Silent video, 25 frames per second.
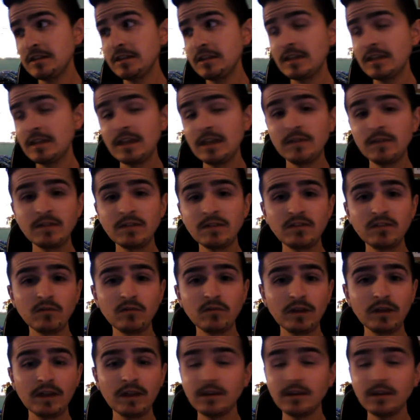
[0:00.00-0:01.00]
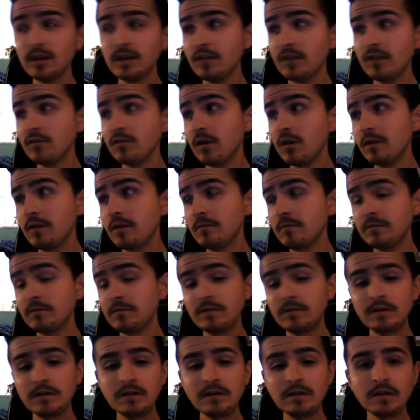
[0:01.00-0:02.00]
Even he's not getting. Oh, he's got
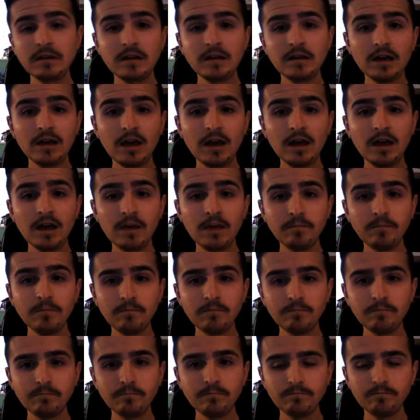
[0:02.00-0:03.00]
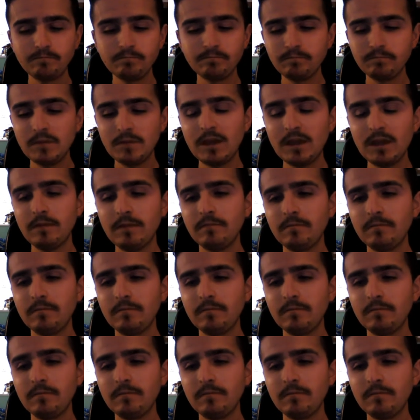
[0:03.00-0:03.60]
it. Yeah.